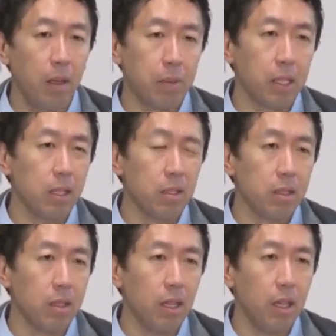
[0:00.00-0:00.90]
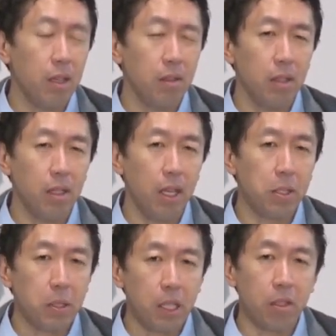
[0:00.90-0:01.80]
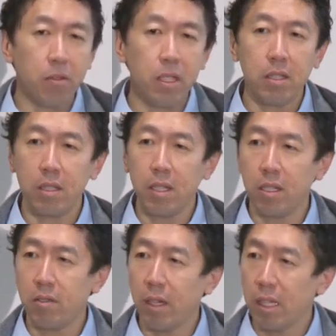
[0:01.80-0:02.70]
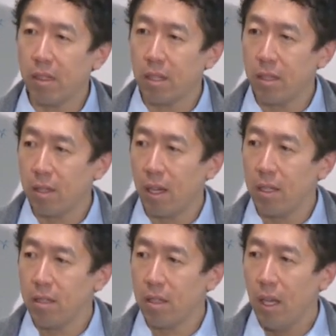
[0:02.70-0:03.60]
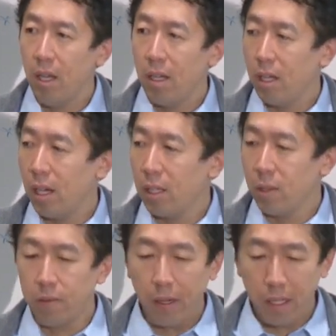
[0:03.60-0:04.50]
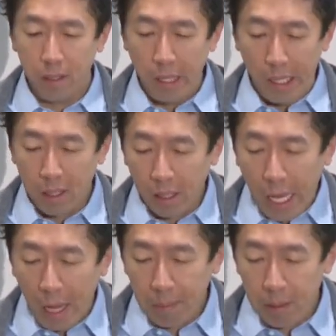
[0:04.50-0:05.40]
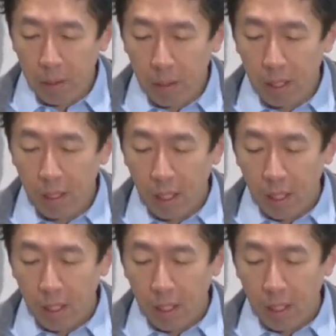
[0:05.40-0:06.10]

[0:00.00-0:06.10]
Because as you increase the training set size, you find that the gap between